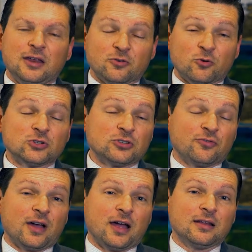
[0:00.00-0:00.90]
and he
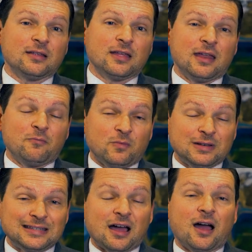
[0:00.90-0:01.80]
crucified and
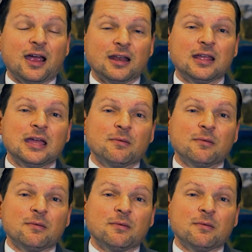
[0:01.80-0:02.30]
died,